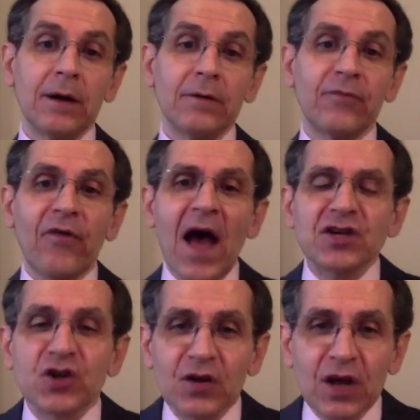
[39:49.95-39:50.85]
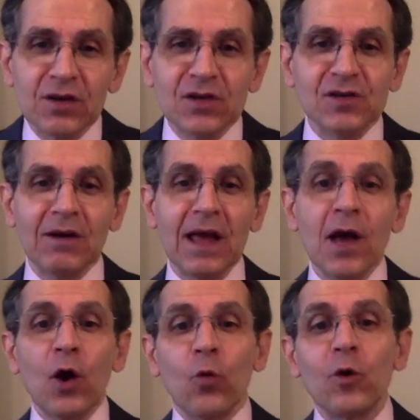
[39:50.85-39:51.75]
fashion
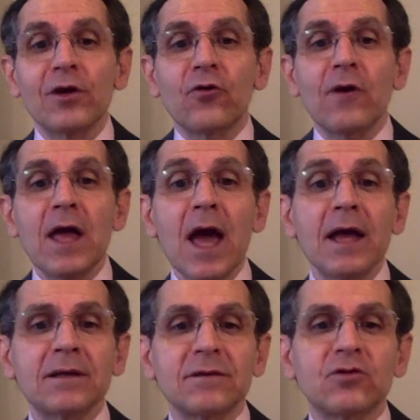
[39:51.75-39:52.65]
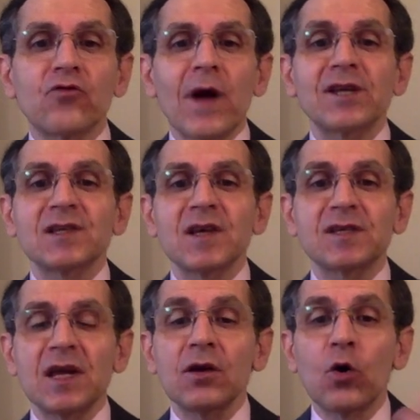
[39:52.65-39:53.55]
industry will create
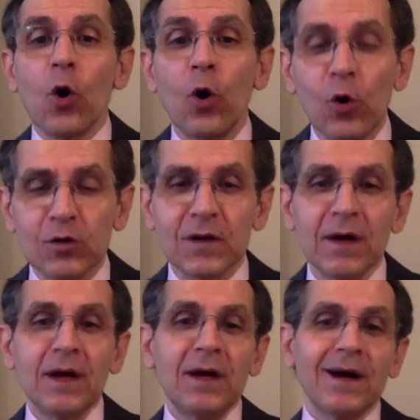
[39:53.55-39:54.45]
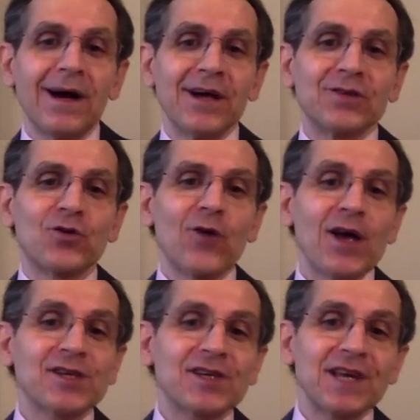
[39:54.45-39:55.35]
dresses in gold,
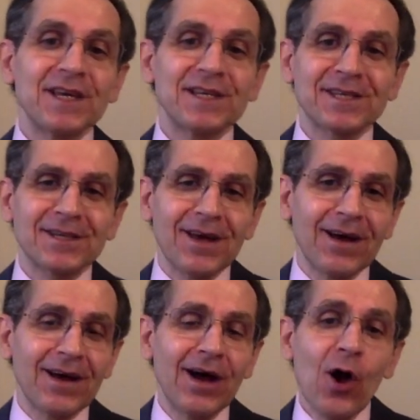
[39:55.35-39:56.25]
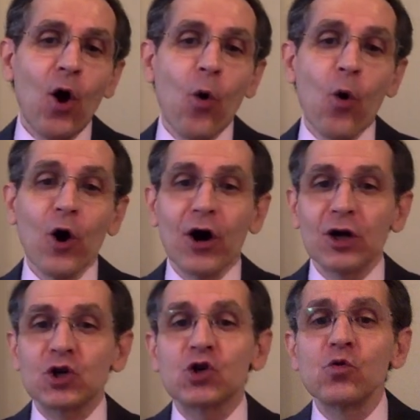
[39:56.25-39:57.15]
dresses
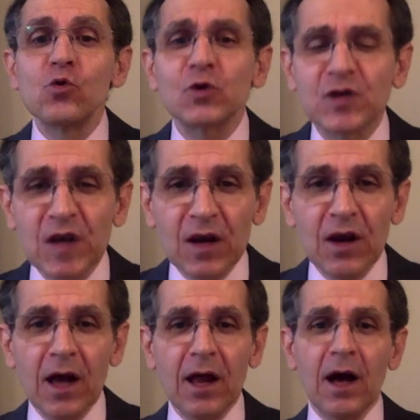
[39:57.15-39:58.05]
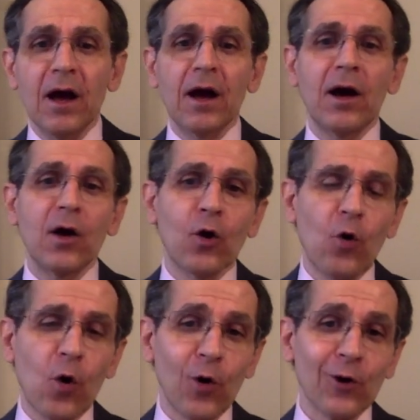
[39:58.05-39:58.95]
or shoes in uh,
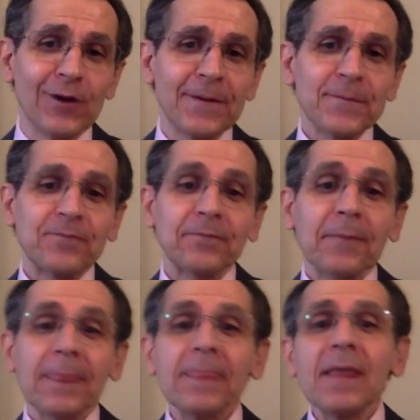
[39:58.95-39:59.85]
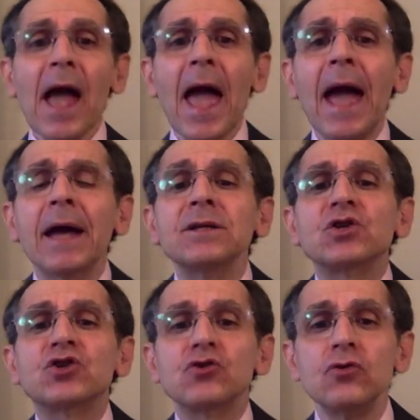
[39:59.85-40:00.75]
gold
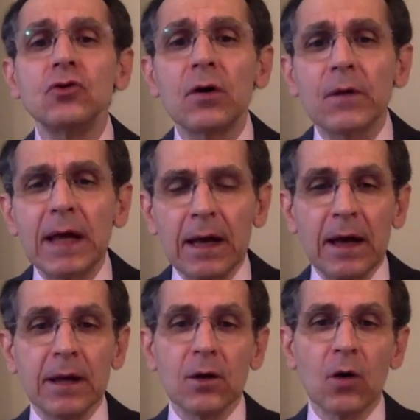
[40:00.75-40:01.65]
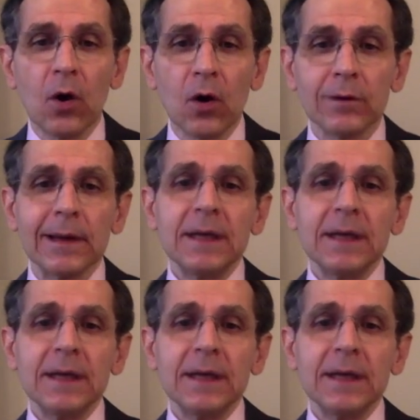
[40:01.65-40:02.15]
and jewelry in gold.